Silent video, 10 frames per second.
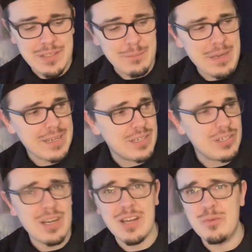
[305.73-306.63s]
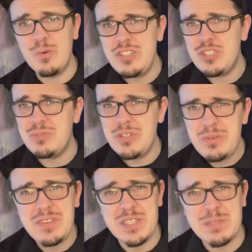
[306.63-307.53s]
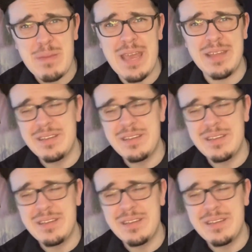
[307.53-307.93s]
Like, my God, what'd you do to this man?